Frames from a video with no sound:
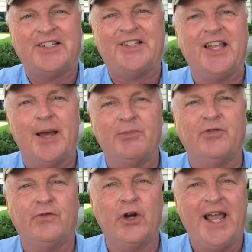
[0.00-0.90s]
steps
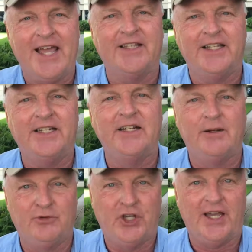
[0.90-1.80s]
for handling
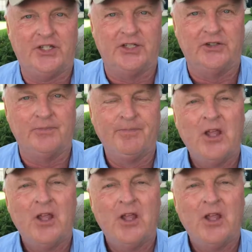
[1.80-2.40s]
objections.